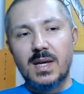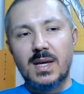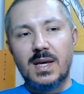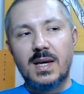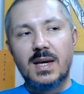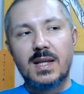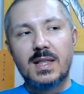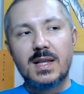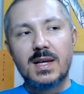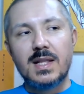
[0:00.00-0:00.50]

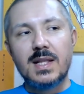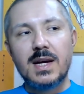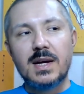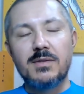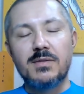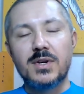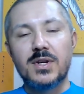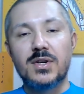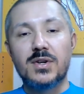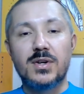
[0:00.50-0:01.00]
And then I
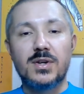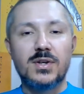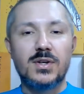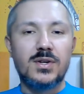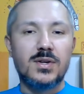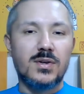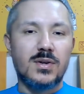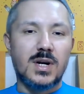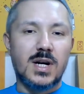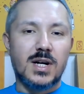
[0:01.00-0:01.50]
returned
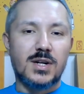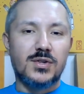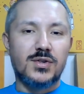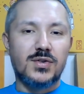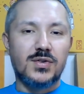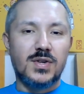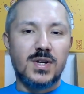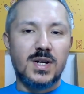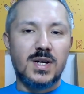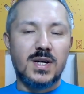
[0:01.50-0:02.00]
to
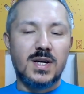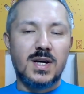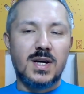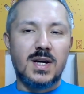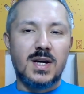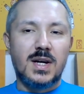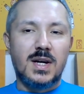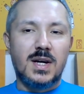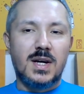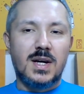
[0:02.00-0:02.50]
archery
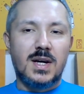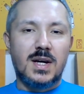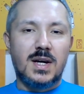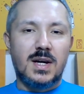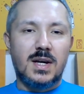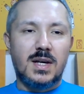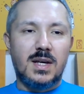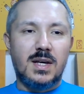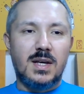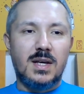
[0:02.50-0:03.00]

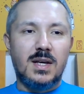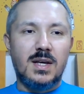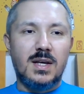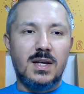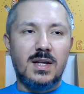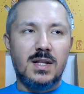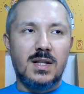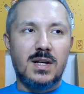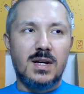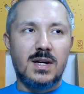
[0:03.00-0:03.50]

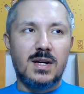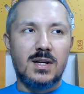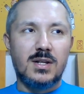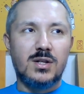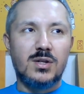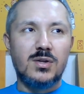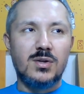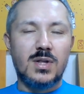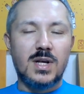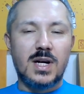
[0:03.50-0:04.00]
in
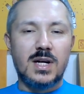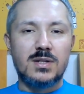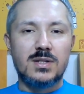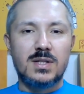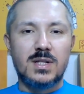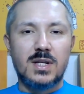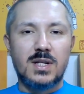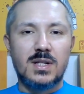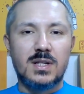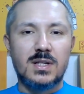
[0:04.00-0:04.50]

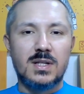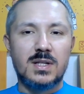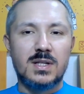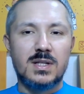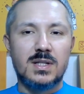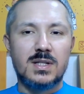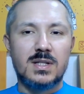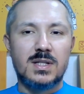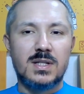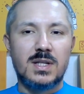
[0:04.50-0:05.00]

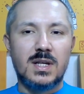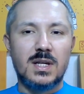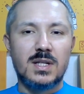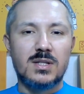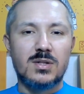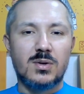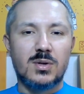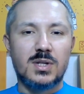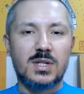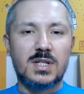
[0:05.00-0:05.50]

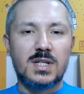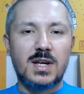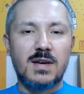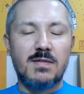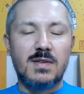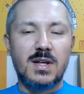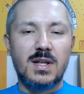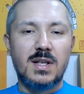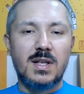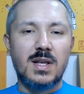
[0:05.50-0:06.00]
2006 or
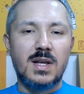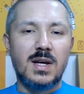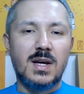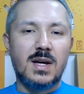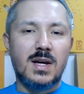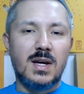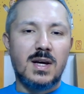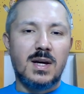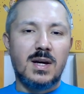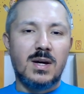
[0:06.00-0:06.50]
7
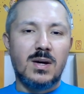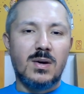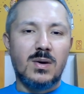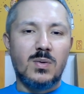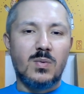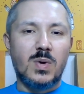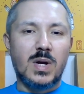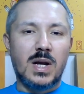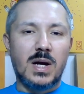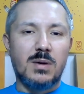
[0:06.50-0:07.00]

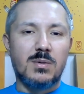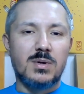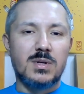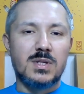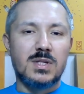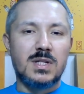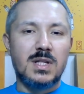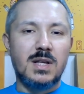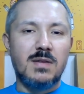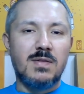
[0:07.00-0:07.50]
when I
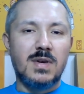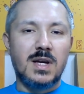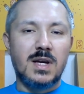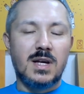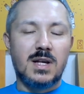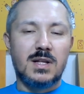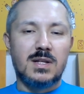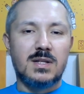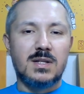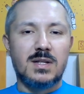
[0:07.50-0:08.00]
was living
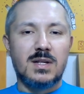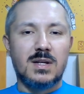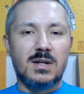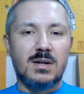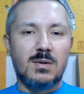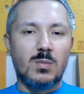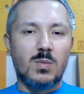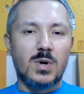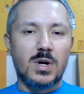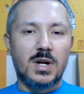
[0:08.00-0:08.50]

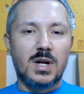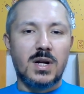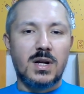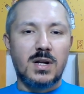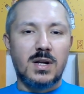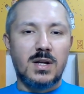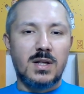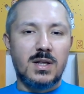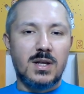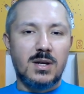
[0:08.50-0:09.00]
and working
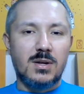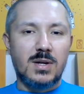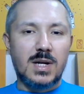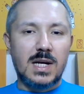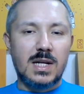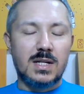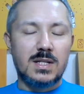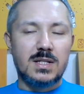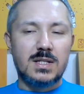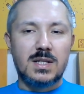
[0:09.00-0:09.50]
in the
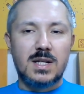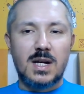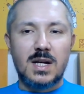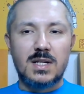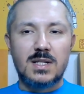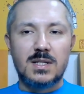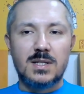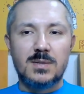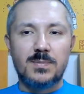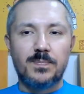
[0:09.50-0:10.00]
United
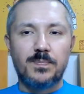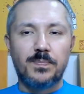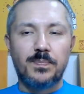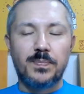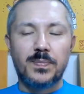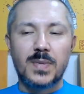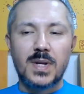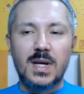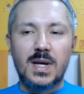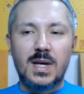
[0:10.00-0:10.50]
States.
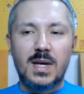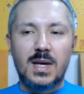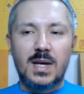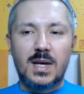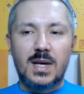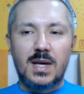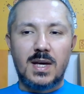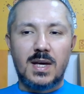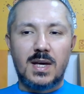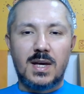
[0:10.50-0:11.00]

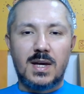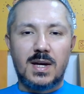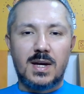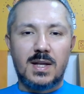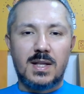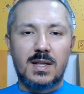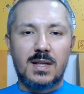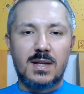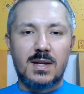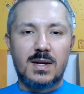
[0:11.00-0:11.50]

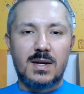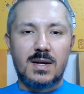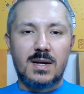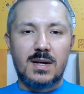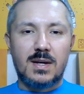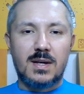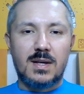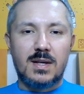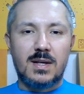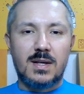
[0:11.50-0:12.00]
And
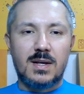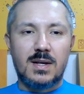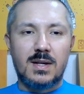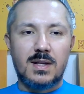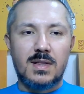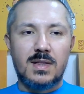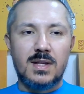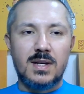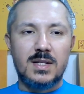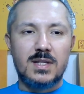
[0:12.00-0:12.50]

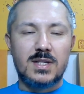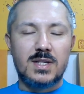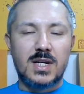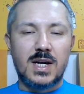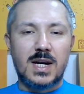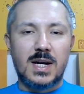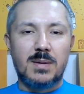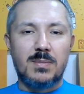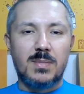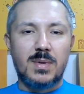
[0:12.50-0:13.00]
this
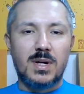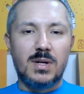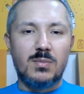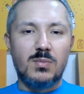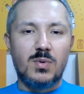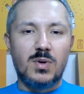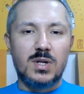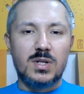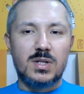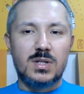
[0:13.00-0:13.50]
time it
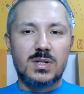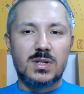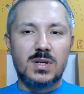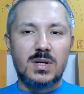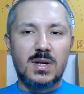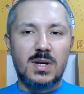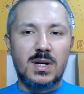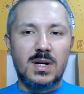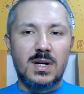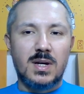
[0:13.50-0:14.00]
was
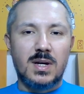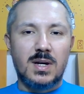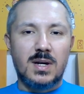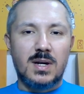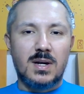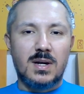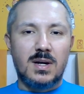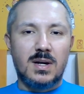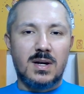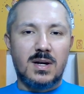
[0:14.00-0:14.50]

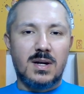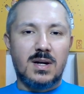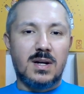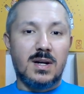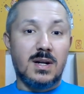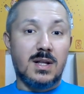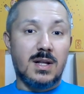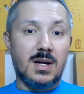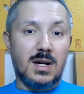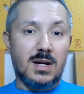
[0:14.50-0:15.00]
an
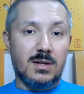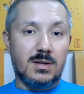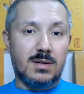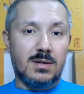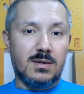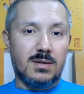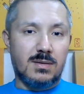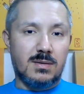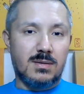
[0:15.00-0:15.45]
adult